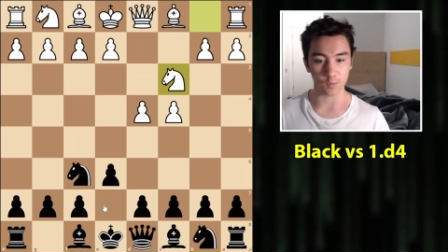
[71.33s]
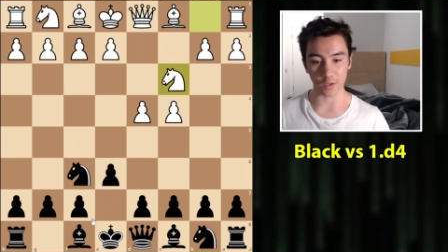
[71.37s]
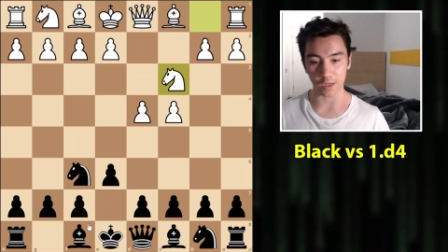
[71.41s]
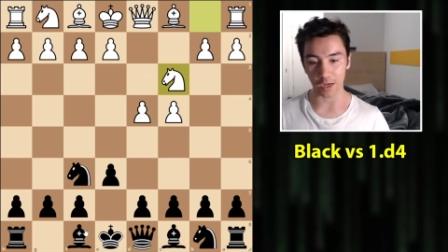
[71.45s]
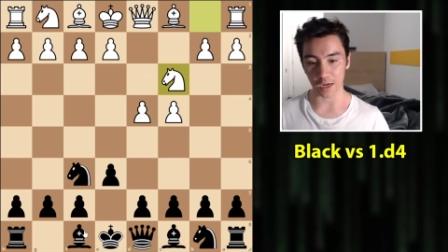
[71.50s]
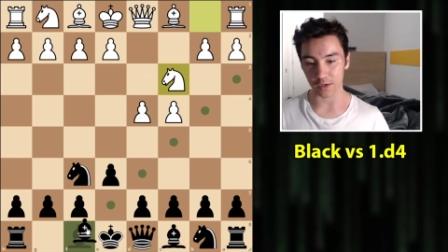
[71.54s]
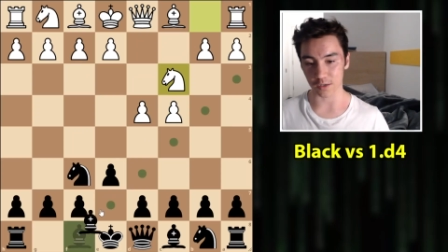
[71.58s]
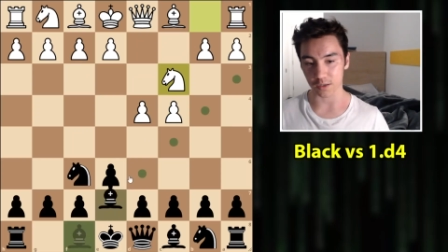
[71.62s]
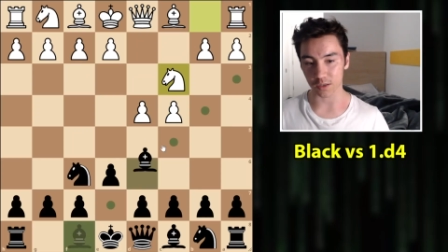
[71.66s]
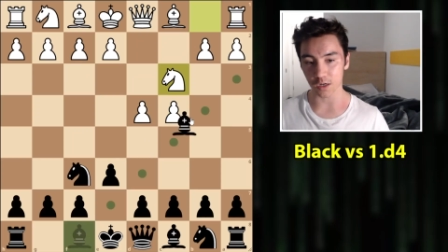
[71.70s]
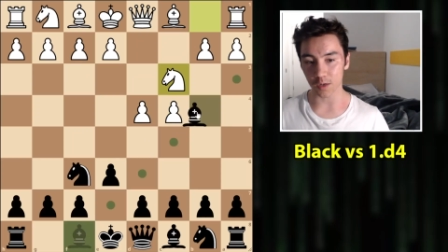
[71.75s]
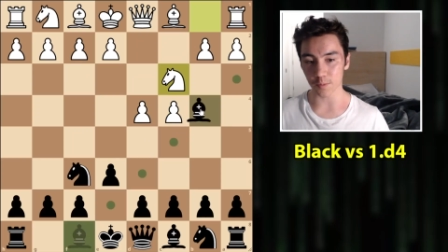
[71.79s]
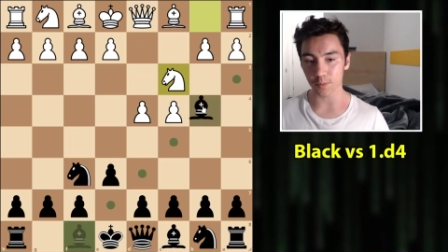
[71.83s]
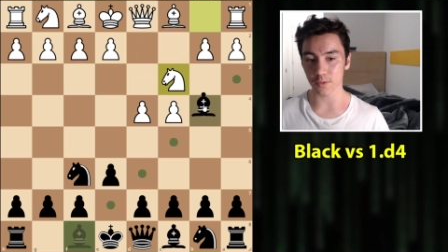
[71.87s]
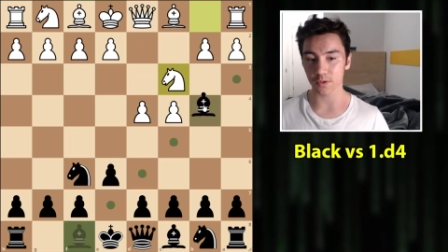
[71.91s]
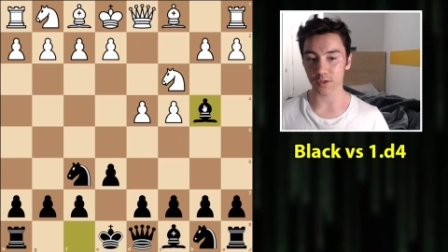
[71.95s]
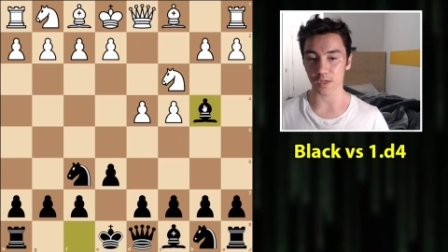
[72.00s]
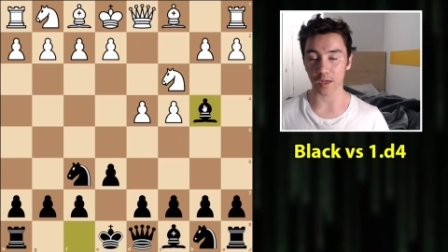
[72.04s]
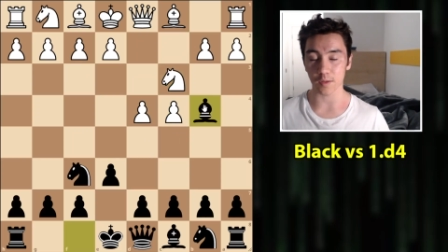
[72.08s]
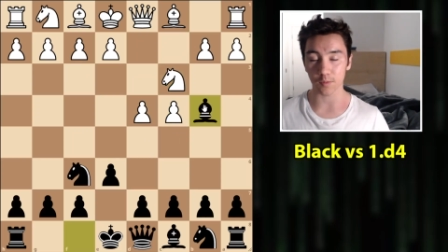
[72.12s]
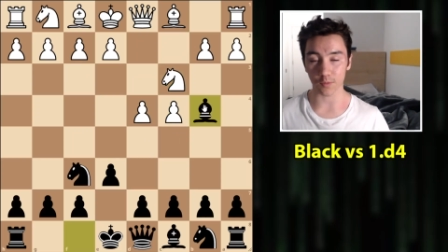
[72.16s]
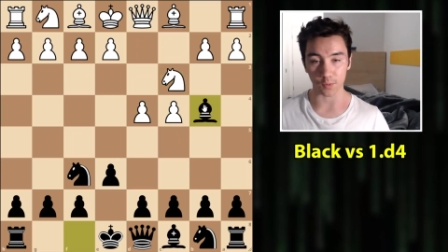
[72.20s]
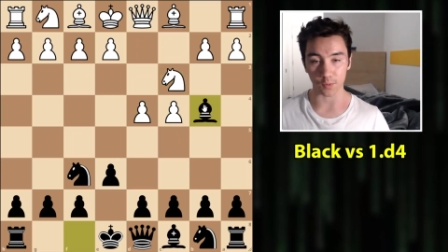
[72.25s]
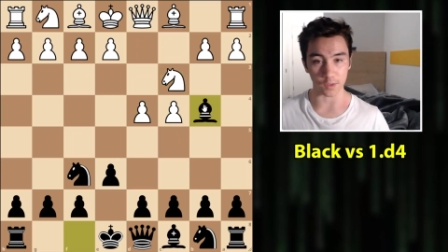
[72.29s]
We had a couple
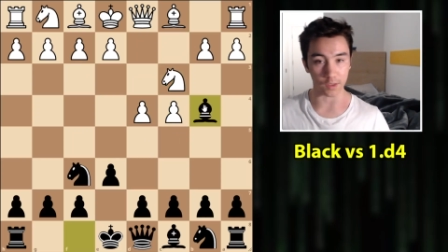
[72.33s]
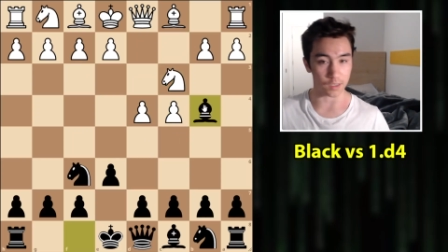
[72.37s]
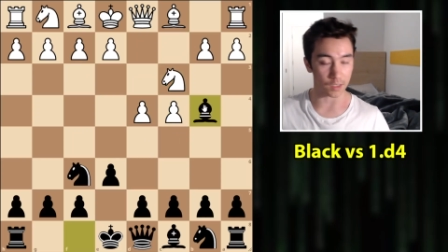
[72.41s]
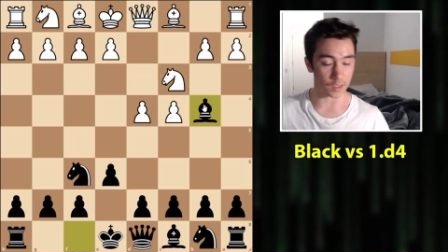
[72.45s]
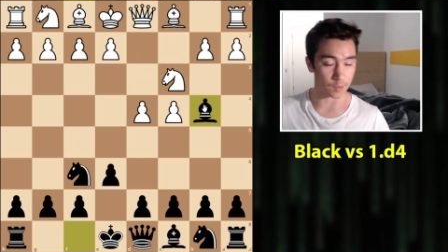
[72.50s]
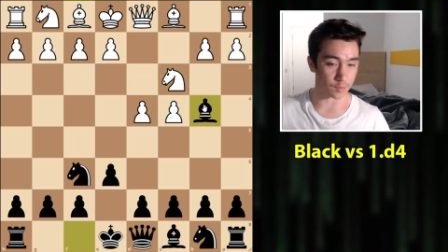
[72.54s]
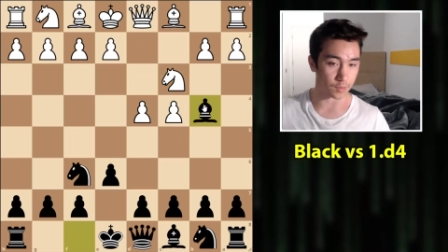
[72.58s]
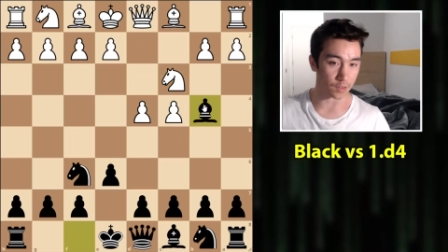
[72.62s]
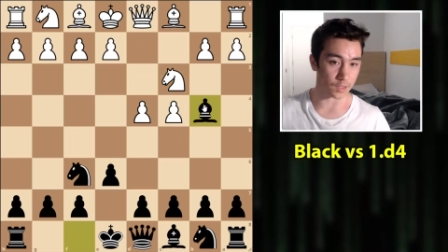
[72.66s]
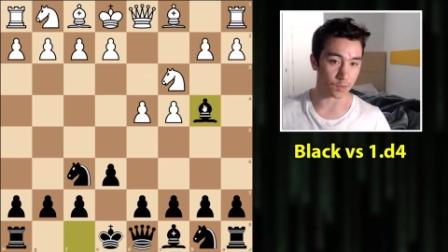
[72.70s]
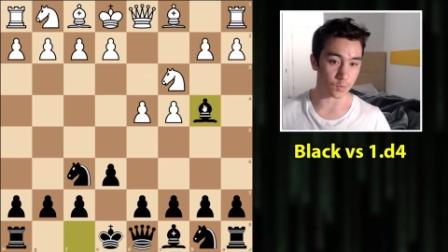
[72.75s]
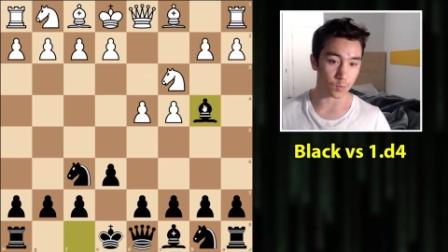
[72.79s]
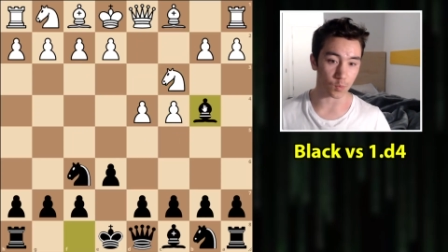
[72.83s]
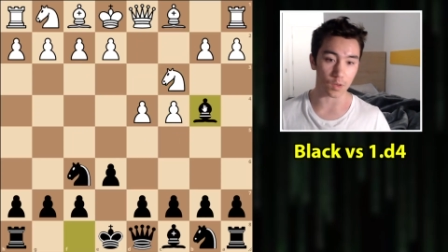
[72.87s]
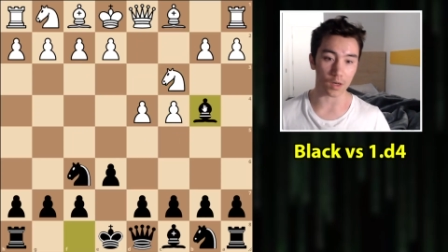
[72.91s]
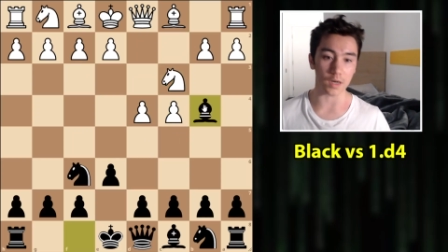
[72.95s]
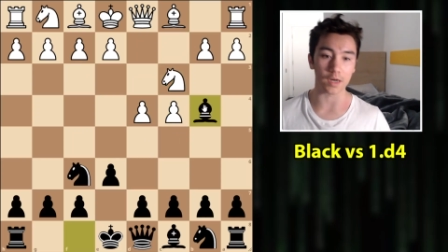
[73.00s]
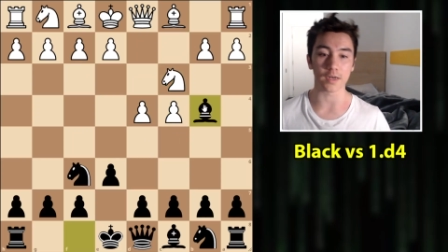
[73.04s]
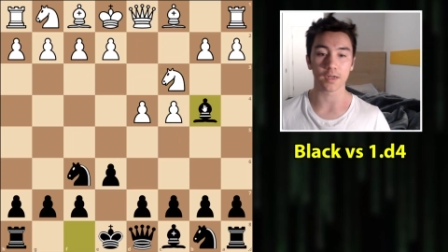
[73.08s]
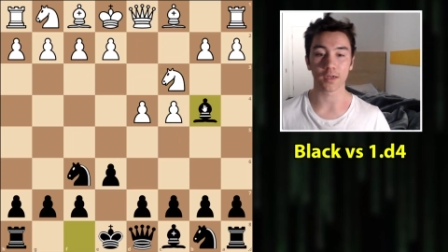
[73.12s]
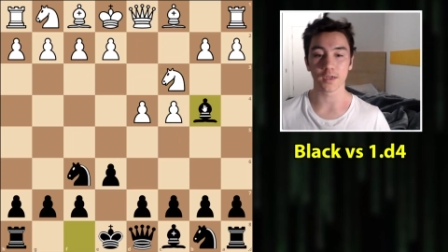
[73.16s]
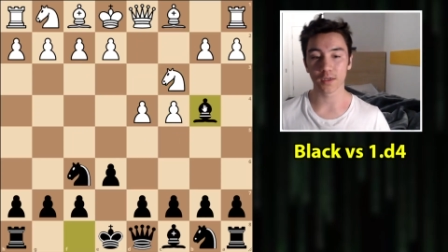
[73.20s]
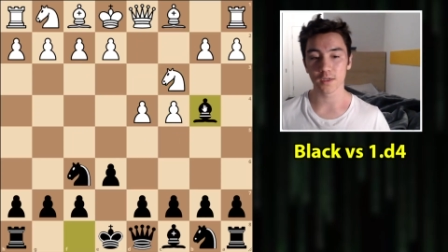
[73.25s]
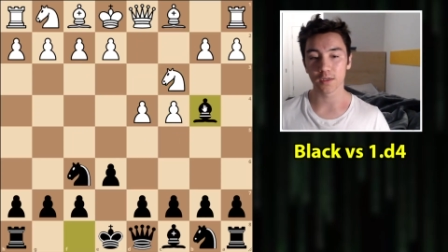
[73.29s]
games where he played white